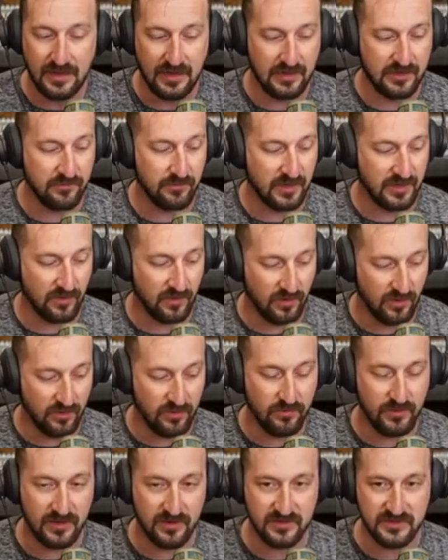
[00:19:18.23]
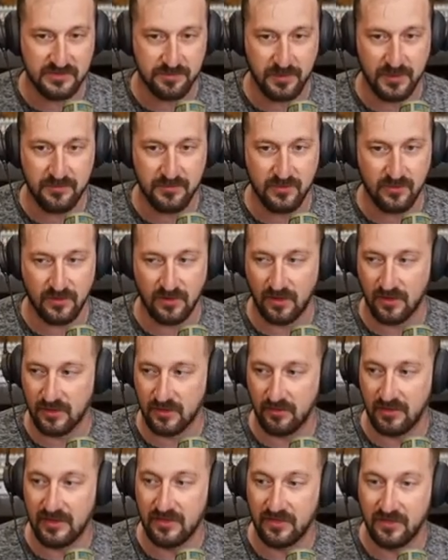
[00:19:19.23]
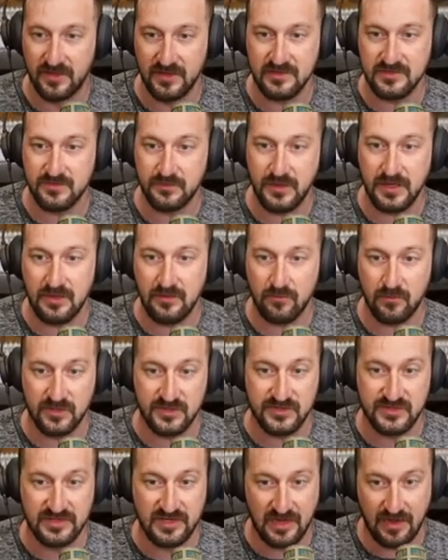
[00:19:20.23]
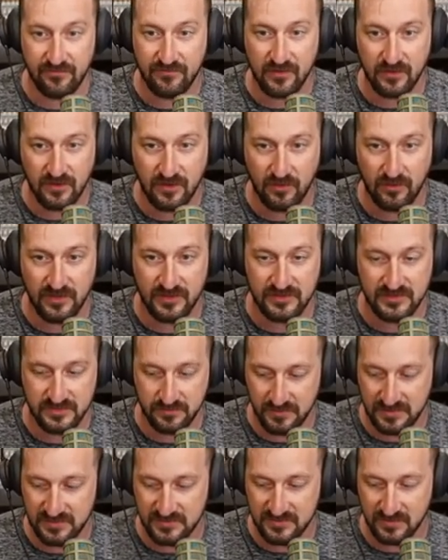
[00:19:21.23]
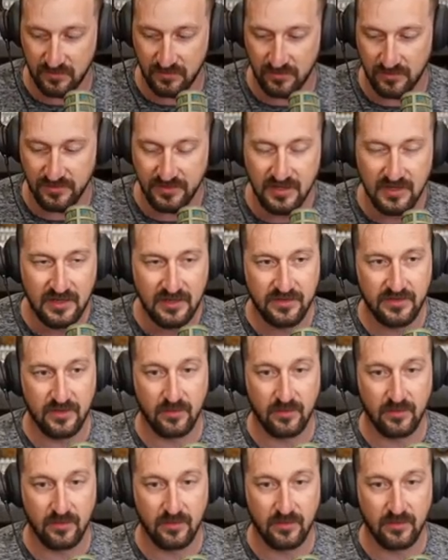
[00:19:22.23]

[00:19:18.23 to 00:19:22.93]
And he went all the way to the Supreme Court arguing this wheat was never going to be sold.